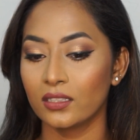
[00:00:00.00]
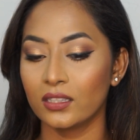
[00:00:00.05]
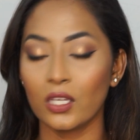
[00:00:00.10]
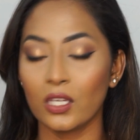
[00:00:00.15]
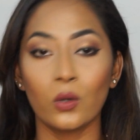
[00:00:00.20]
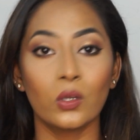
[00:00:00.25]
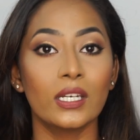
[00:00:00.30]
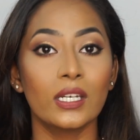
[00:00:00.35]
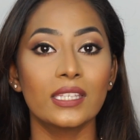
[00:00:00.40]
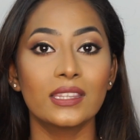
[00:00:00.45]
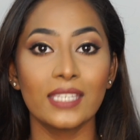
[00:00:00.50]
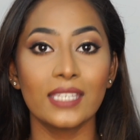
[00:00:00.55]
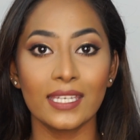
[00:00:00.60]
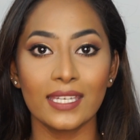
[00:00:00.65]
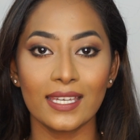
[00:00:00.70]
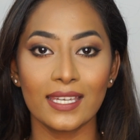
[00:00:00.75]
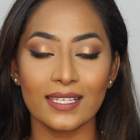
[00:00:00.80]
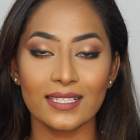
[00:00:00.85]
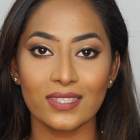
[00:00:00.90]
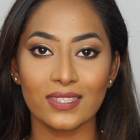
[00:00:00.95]
The only
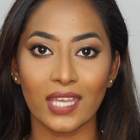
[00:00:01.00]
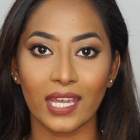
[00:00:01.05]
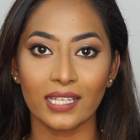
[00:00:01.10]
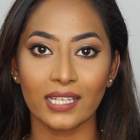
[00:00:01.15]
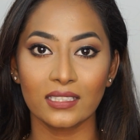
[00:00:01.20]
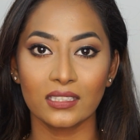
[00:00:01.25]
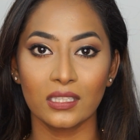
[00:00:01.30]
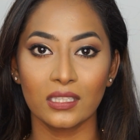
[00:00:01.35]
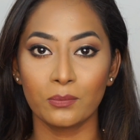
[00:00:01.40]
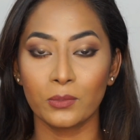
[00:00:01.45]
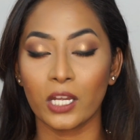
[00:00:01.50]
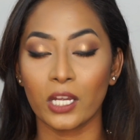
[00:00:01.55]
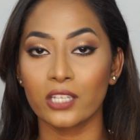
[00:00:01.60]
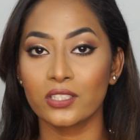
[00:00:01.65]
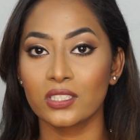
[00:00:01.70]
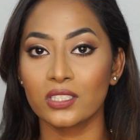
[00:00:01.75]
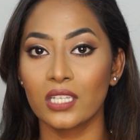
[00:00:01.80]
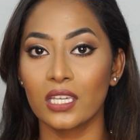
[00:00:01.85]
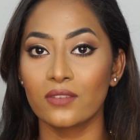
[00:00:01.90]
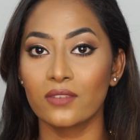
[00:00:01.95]
thing is that the
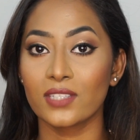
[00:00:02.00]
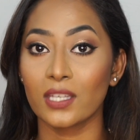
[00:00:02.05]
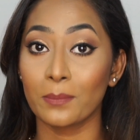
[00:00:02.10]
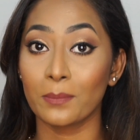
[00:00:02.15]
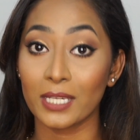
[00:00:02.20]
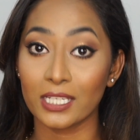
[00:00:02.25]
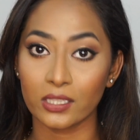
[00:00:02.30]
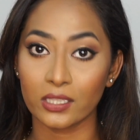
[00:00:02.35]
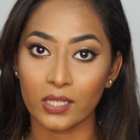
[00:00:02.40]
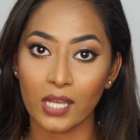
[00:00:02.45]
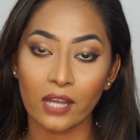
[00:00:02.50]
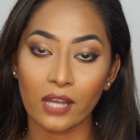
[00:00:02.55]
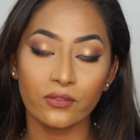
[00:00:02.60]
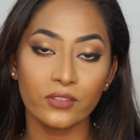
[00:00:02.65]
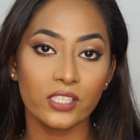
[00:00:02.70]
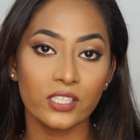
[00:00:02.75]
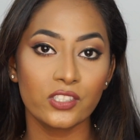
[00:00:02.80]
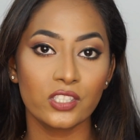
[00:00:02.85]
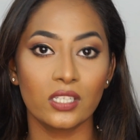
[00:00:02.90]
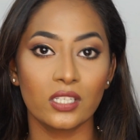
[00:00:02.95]
brush gives a better
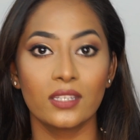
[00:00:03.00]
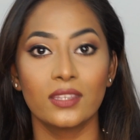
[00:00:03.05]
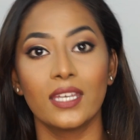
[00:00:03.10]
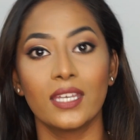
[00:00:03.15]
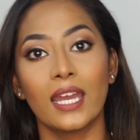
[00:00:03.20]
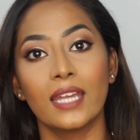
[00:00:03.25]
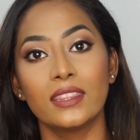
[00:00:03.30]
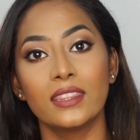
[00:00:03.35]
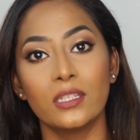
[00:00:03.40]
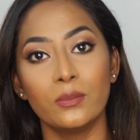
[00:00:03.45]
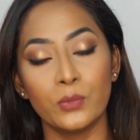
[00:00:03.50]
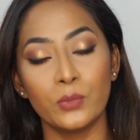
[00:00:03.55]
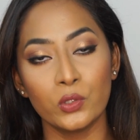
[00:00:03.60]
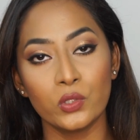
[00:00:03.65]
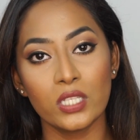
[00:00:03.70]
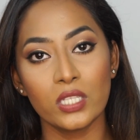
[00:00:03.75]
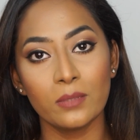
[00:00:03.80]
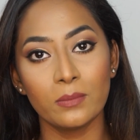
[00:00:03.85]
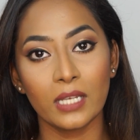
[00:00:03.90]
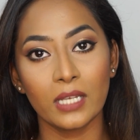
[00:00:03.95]
coverage than the
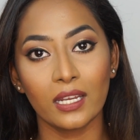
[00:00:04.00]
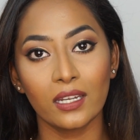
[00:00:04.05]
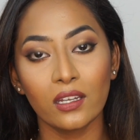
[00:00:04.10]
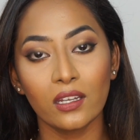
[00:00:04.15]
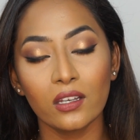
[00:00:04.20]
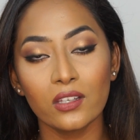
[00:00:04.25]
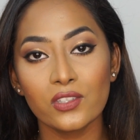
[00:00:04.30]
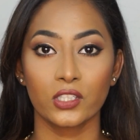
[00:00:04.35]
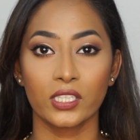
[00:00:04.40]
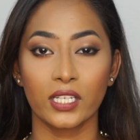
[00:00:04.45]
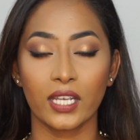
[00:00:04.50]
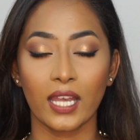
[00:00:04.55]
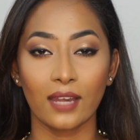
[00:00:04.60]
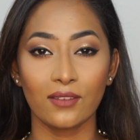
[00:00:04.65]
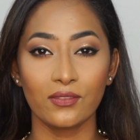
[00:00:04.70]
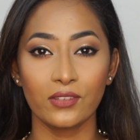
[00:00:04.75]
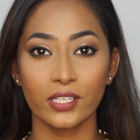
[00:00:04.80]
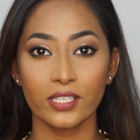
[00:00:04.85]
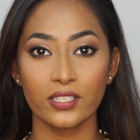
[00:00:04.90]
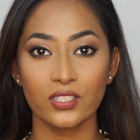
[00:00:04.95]
beauty blender. So the
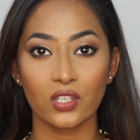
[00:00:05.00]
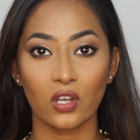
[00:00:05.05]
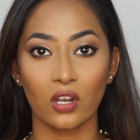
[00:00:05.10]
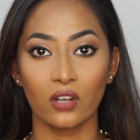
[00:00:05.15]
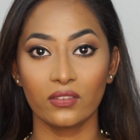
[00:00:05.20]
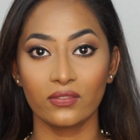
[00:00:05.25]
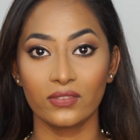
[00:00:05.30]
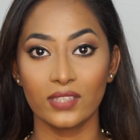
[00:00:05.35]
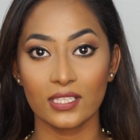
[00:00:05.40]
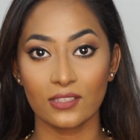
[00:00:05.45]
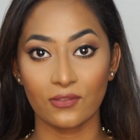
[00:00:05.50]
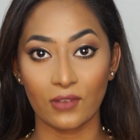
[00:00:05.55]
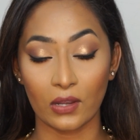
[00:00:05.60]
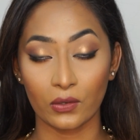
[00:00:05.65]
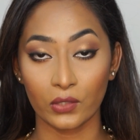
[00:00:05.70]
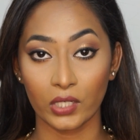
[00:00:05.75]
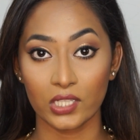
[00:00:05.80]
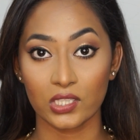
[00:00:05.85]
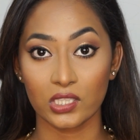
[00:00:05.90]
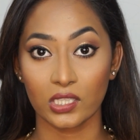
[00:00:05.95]
coverage of this
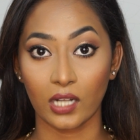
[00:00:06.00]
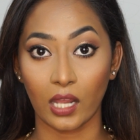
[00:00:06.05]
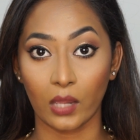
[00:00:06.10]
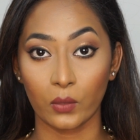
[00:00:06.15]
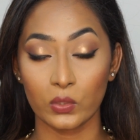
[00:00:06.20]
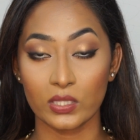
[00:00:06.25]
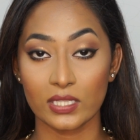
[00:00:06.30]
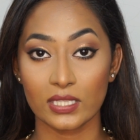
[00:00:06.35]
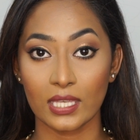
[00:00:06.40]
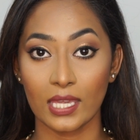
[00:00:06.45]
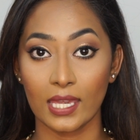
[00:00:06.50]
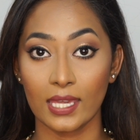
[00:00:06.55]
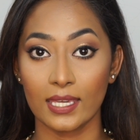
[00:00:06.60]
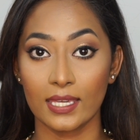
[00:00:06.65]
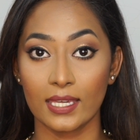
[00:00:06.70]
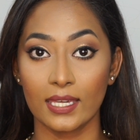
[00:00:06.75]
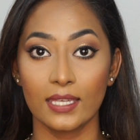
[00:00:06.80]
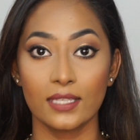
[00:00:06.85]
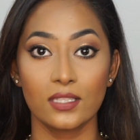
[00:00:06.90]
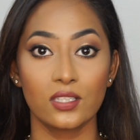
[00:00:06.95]
foundation, I would say,
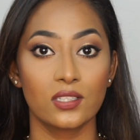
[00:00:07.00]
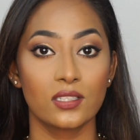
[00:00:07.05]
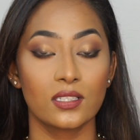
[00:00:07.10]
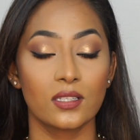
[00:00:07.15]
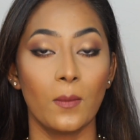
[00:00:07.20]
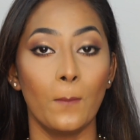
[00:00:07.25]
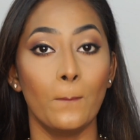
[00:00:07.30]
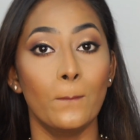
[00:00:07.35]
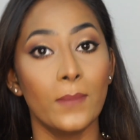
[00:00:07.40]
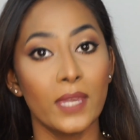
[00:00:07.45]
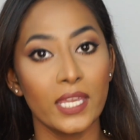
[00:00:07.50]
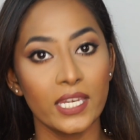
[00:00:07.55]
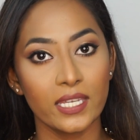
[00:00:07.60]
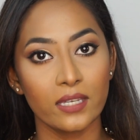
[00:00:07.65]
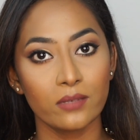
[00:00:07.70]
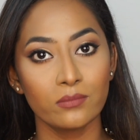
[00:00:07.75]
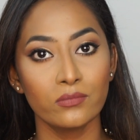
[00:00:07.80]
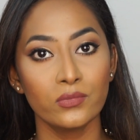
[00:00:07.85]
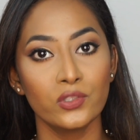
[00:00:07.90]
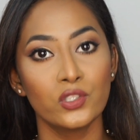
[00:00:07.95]
is
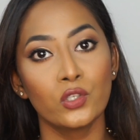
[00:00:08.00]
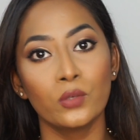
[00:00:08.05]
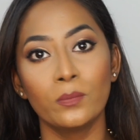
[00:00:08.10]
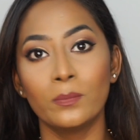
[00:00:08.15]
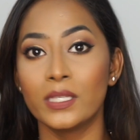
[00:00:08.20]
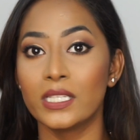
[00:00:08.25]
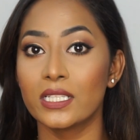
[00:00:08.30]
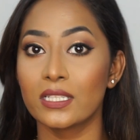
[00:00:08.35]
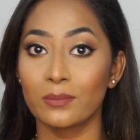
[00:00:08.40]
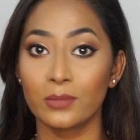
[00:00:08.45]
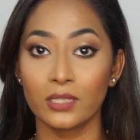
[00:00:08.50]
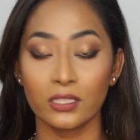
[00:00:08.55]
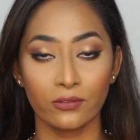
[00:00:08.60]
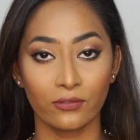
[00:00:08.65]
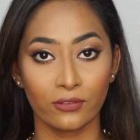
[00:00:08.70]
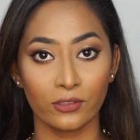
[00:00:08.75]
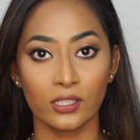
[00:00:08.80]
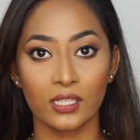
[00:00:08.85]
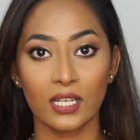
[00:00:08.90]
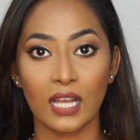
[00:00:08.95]
medium to buildable
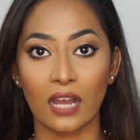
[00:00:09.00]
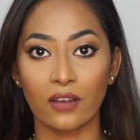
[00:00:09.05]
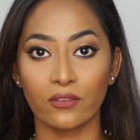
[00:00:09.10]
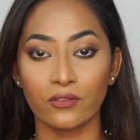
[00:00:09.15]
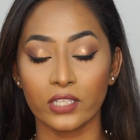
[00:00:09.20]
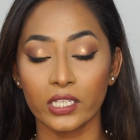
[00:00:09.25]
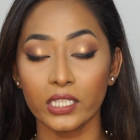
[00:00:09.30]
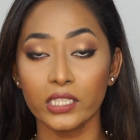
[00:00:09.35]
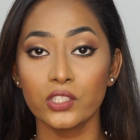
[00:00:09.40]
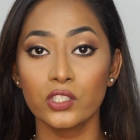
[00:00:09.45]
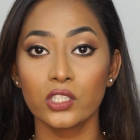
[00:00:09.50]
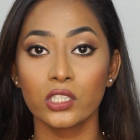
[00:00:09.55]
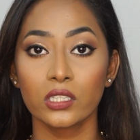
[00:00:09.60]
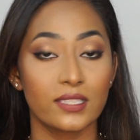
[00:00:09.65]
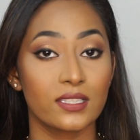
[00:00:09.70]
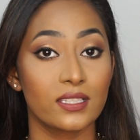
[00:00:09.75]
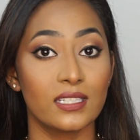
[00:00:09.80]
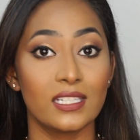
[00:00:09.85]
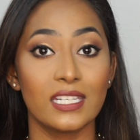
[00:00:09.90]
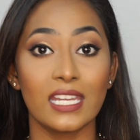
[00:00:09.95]
full coverage.
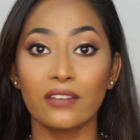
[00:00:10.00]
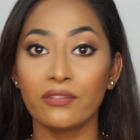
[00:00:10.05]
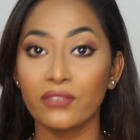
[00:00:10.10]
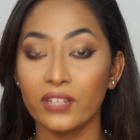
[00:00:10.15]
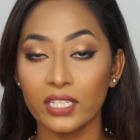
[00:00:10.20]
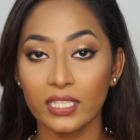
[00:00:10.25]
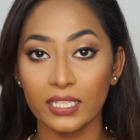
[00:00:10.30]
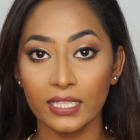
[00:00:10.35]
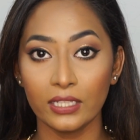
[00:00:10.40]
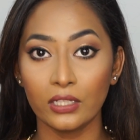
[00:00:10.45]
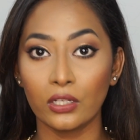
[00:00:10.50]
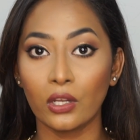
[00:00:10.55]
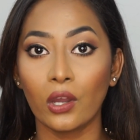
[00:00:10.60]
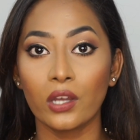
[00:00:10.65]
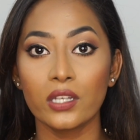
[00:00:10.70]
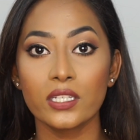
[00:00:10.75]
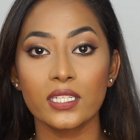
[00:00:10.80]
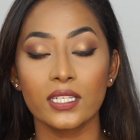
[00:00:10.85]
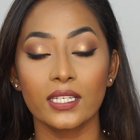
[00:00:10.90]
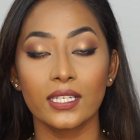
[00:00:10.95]
It's definitely
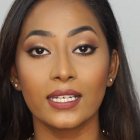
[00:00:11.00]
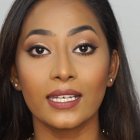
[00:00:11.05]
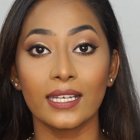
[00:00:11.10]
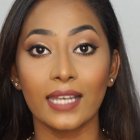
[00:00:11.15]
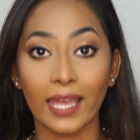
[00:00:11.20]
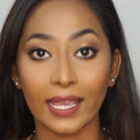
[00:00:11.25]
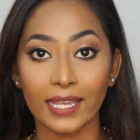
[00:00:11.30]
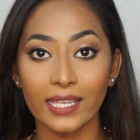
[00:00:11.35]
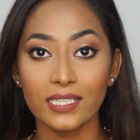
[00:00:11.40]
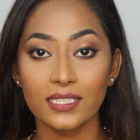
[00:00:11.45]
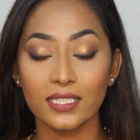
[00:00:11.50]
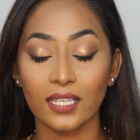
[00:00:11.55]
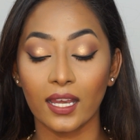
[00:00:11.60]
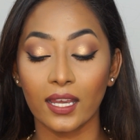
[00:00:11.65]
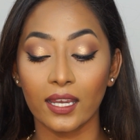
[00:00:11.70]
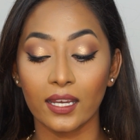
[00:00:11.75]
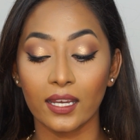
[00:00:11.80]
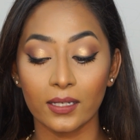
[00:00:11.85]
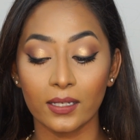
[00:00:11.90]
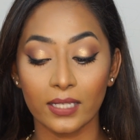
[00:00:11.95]
not light.
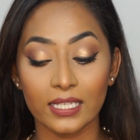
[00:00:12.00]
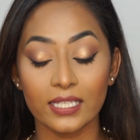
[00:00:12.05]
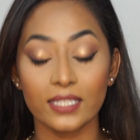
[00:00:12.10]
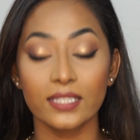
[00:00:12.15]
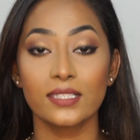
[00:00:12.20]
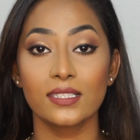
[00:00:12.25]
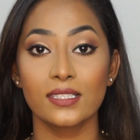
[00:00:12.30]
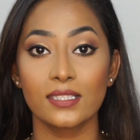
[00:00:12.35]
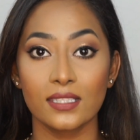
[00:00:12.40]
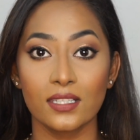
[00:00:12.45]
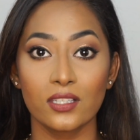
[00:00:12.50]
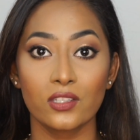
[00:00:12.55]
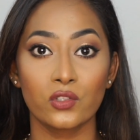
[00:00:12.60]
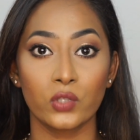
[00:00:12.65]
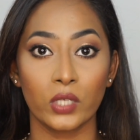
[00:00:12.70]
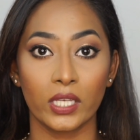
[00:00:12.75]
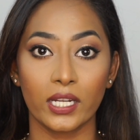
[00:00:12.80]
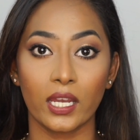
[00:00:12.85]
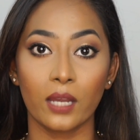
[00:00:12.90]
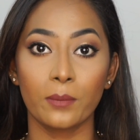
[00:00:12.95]
It is
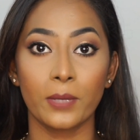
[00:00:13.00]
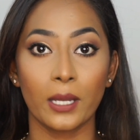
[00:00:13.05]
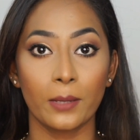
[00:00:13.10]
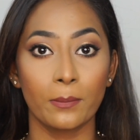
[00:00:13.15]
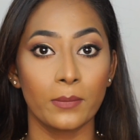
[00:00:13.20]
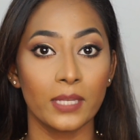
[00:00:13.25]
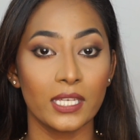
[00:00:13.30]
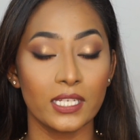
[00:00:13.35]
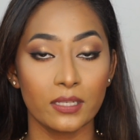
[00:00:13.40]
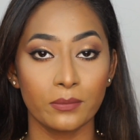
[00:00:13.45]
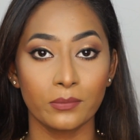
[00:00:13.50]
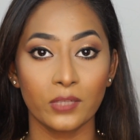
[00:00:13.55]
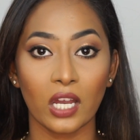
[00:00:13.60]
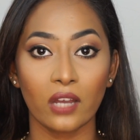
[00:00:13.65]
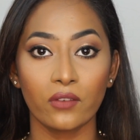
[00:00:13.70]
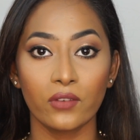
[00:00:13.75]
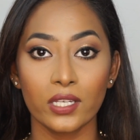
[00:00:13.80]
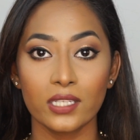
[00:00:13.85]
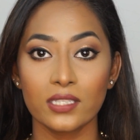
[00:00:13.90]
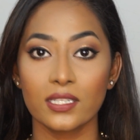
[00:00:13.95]
straight up a medium
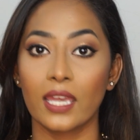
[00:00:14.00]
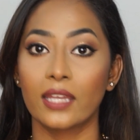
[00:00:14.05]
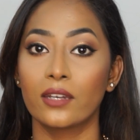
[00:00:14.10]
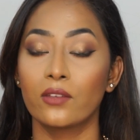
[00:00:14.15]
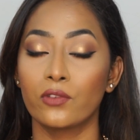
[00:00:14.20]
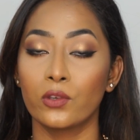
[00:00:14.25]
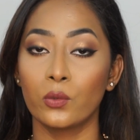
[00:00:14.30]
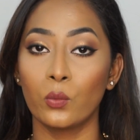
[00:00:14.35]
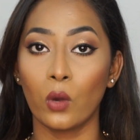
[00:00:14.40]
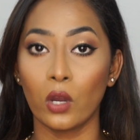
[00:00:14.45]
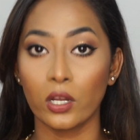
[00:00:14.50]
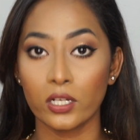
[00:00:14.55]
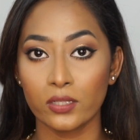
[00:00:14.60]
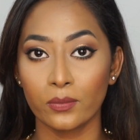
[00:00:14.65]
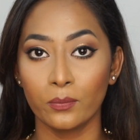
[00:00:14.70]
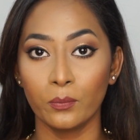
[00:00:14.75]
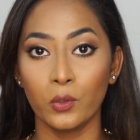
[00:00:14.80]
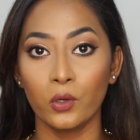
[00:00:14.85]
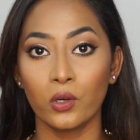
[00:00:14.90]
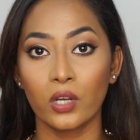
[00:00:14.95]
coverage. And if you
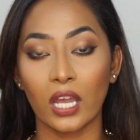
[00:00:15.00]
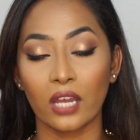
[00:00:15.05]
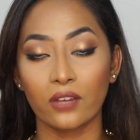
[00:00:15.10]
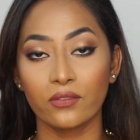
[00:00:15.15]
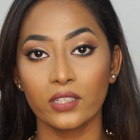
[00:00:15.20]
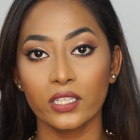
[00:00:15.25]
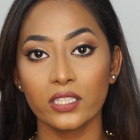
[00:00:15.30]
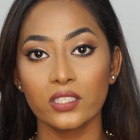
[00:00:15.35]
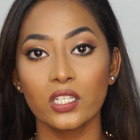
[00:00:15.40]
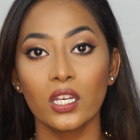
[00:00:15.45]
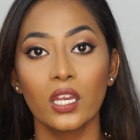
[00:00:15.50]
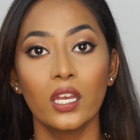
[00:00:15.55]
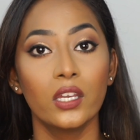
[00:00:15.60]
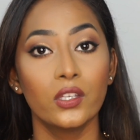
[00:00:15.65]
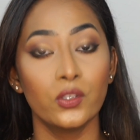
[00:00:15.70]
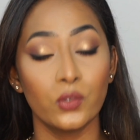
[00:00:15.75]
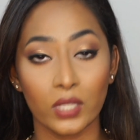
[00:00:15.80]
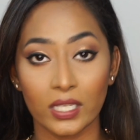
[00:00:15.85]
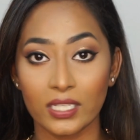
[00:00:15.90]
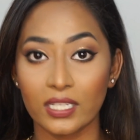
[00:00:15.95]
want more coverage,
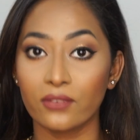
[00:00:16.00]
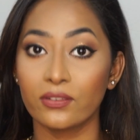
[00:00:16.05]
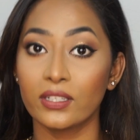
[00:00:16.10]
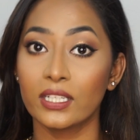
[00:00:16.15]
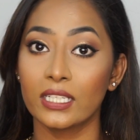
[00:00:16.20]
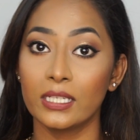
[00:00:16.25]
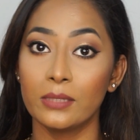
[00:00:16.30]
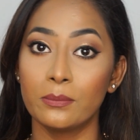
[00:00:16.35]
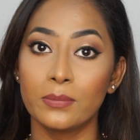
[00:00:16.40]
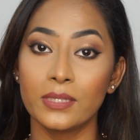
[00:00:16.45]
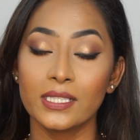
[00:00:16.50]
you can definitely